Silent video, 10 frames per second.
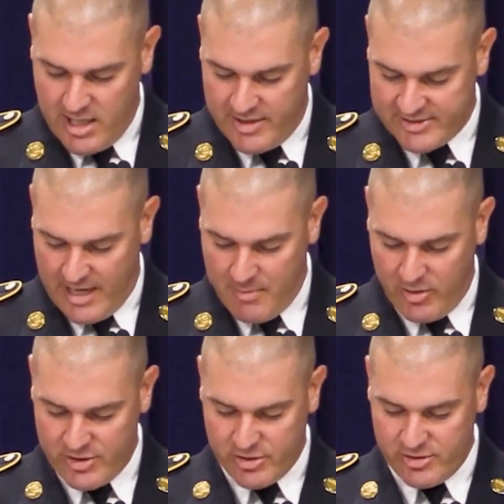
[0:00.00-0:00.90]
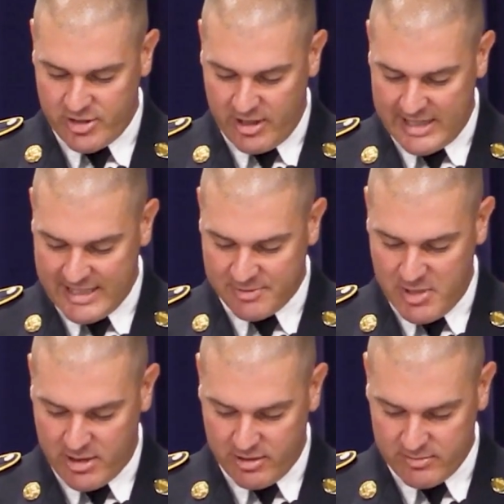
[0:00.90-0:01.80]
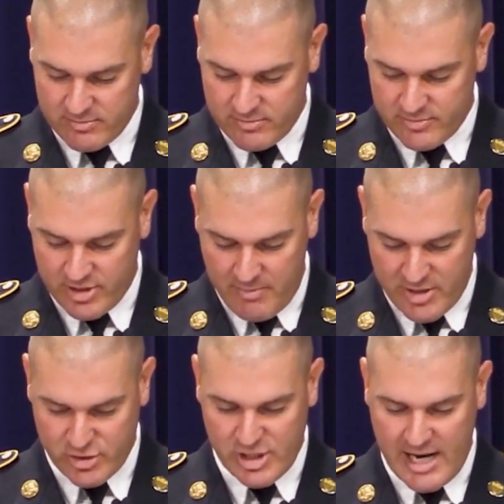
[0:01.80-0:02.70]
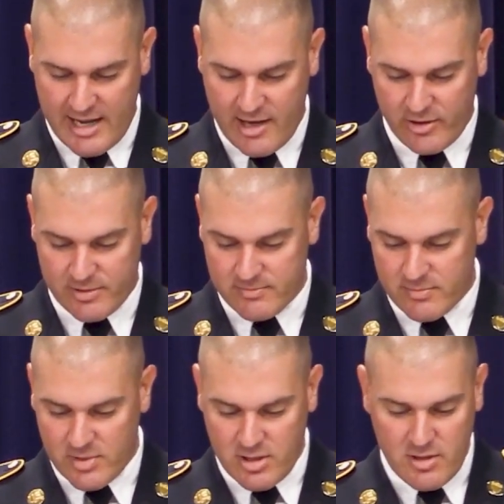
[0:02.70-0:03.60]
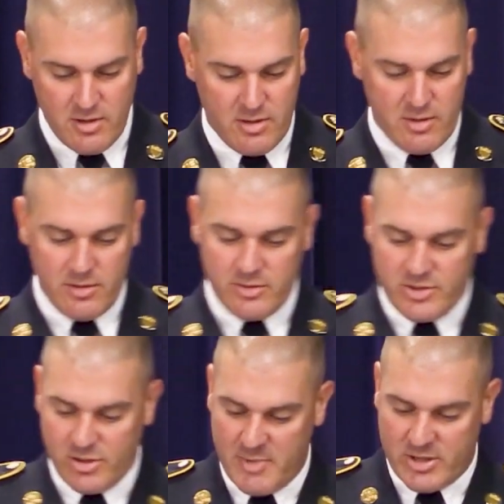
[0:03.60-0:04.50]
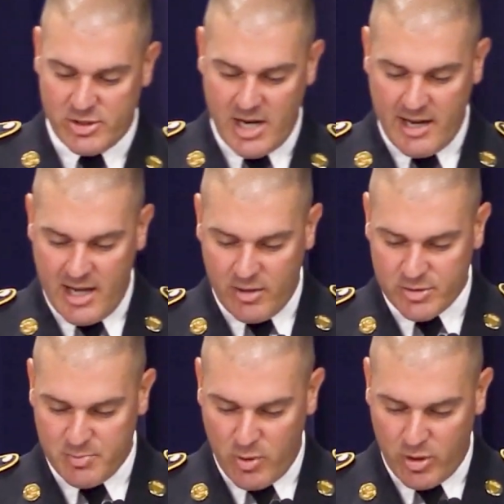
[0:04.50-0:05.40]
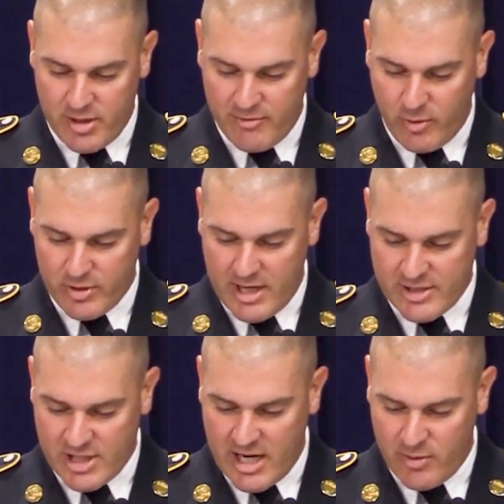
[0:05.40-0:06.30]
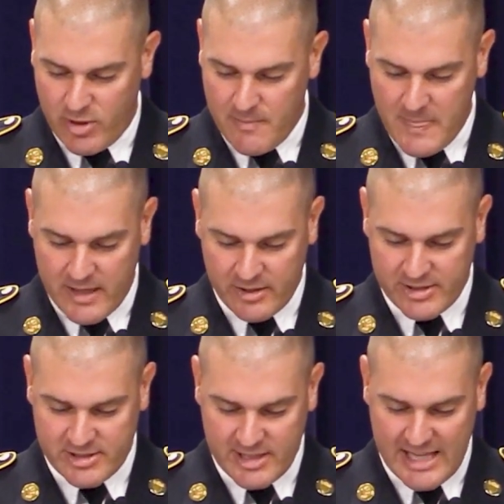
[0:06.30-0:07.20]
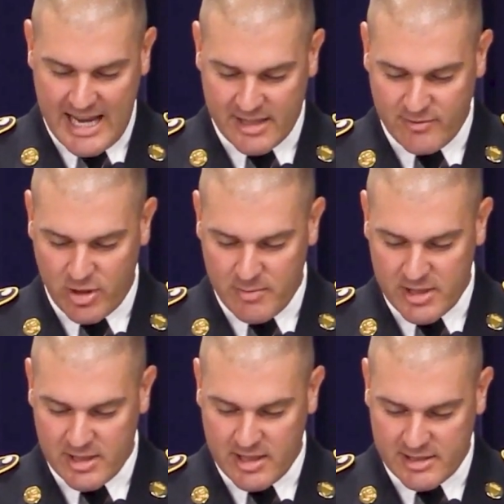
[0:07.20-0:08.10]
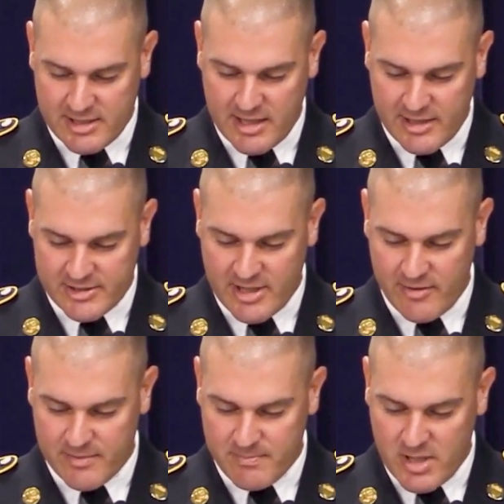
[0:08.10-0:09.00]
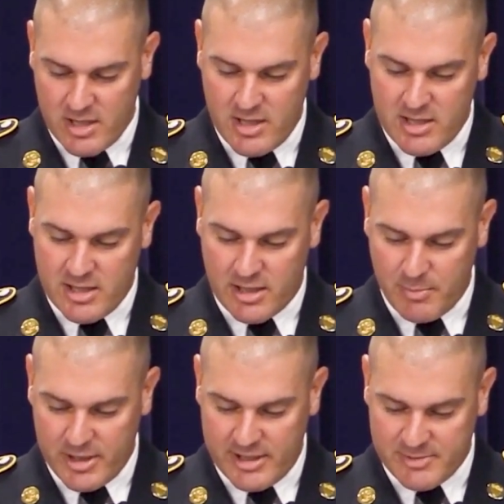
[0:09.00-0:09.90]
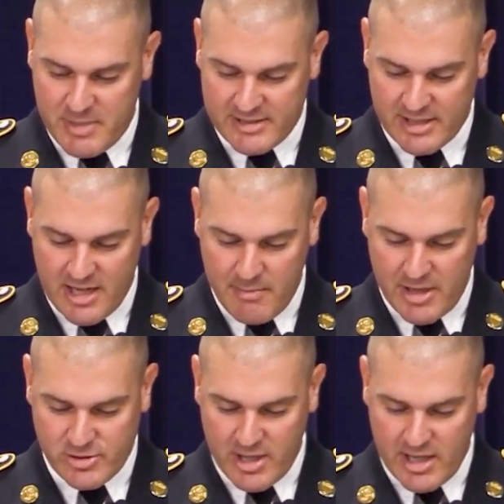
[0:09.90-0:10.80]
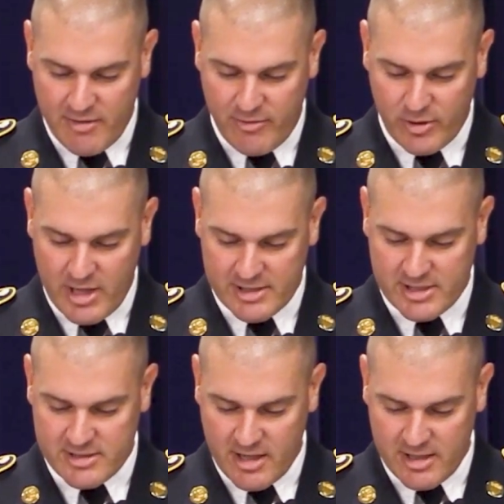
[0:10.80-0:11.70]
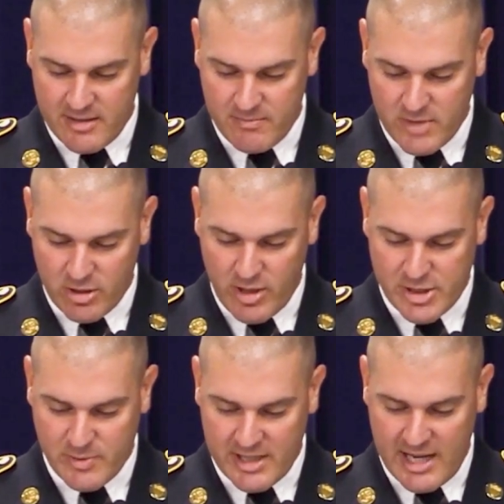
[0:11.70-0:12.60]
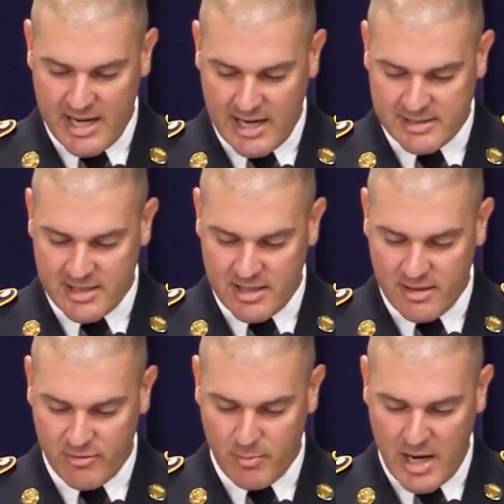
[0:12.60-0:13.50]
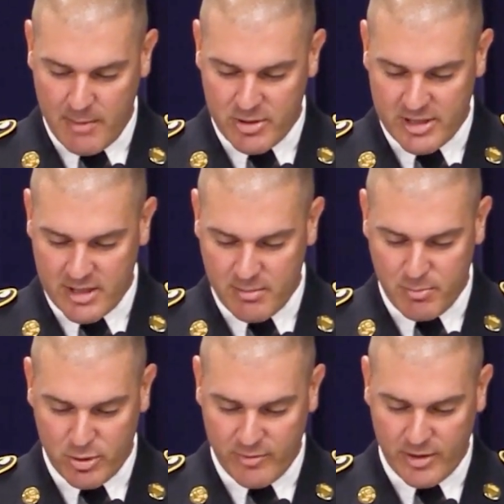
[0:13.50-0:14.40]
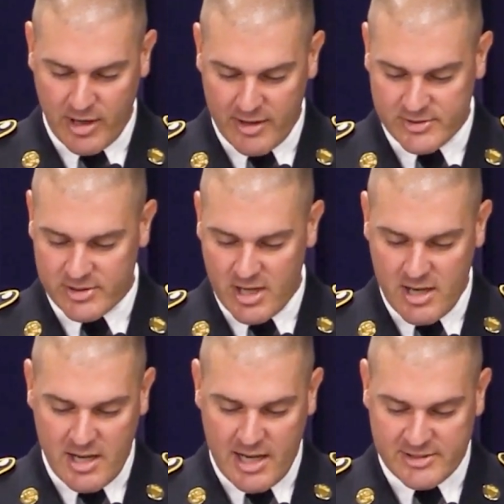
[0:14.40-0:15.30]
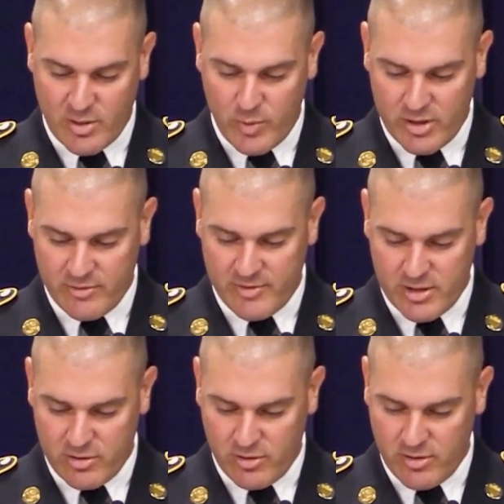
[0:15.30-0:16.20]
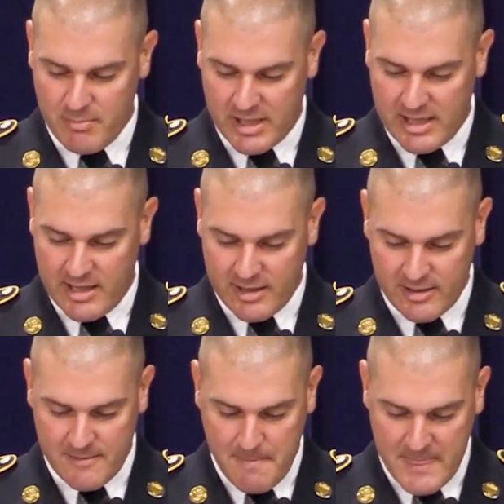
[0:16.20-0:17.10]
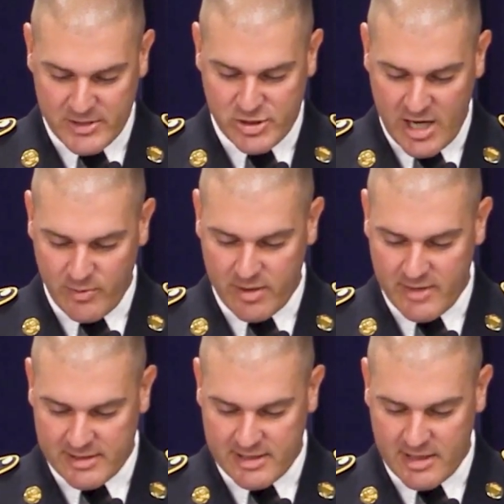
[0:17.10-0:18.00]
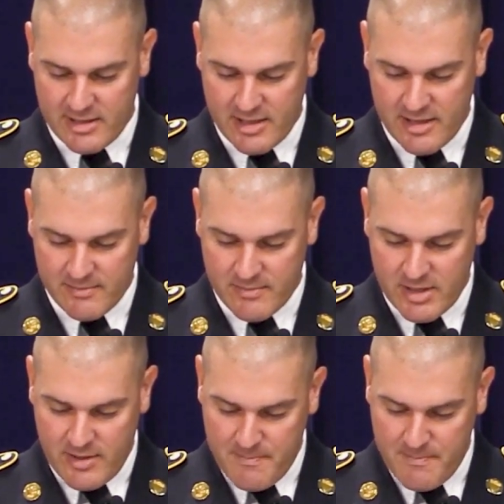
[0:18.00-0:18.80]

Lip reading: At this time, I'll introduce our guest speaker, Sergeant Major Chad Allen. Sergeant Major Chad Allen was born in Fort Dodge, Iowa, and enlisted in the active Army in 1997. He completed his basic combat training at Fort Knox, Kentucky, and graduated AIT from Aberdeen Proving Grounds as a wheeled vehicle mechanic in January of 1998.